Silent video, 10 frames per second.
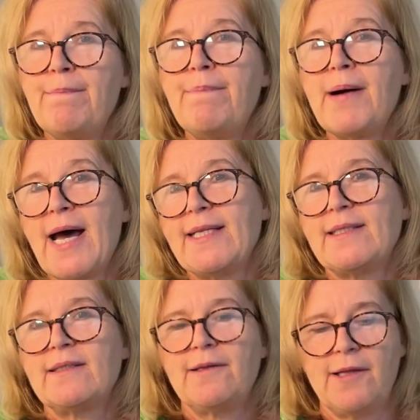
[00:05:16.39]

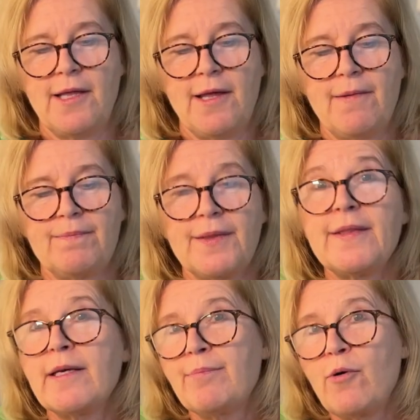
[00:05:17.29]
But
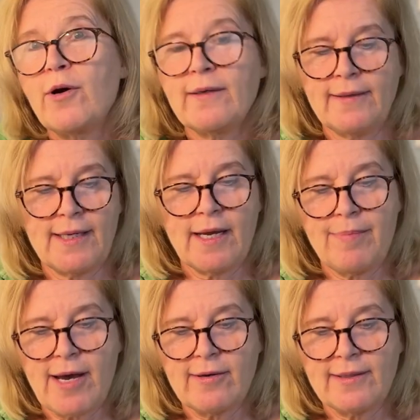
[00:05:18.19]
the important thing
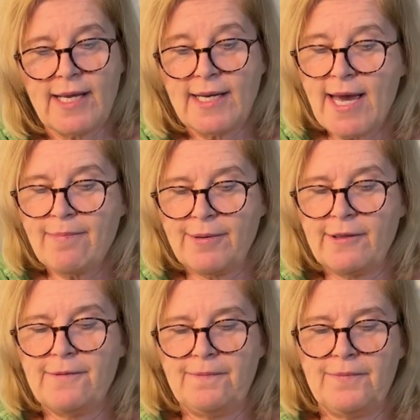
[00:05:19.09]
about an
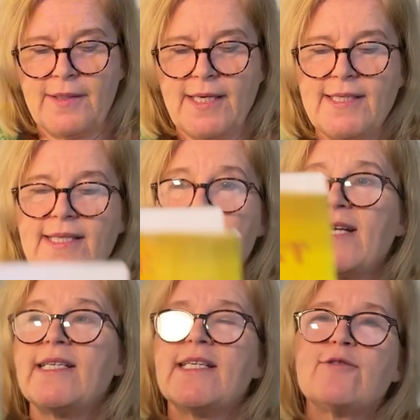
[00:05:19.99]
apple is that
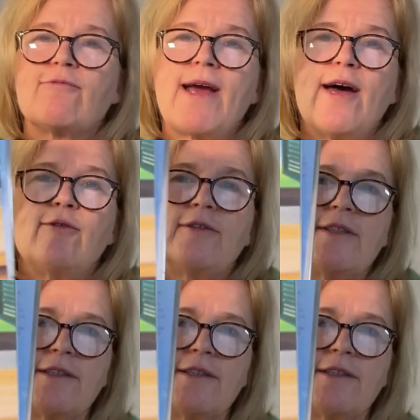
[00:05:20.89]
it is round.